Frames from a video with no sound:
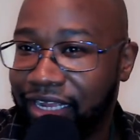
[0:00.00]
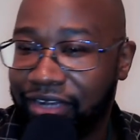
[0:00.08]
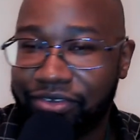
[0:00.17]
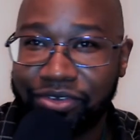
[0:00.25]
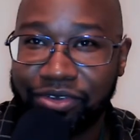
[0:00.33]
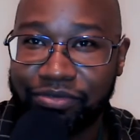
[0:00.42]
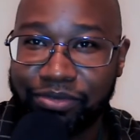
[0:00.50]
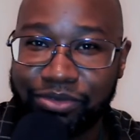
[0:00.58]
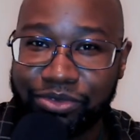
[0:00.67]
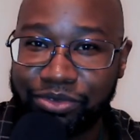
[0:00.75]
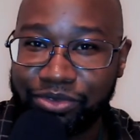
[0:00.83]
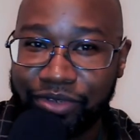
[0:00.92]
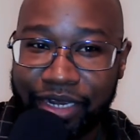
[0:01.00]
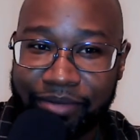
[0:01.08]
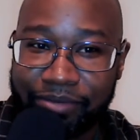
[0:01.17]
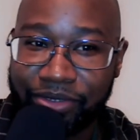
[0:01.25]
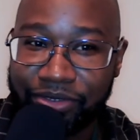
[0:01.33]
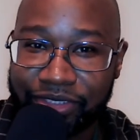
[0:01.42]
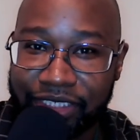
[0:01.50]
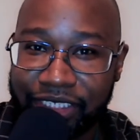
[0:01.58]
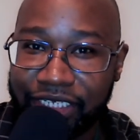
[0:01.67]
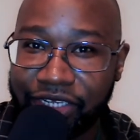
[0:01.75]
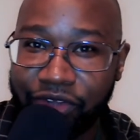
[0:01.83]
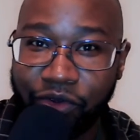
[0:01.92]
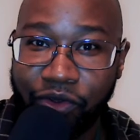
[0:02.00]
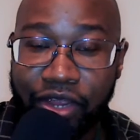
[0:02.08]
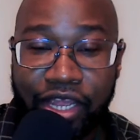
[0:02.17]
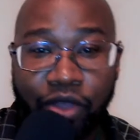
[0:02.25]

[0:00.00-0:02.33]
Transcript: I don't know if I'm going to do Dragon Ball Z or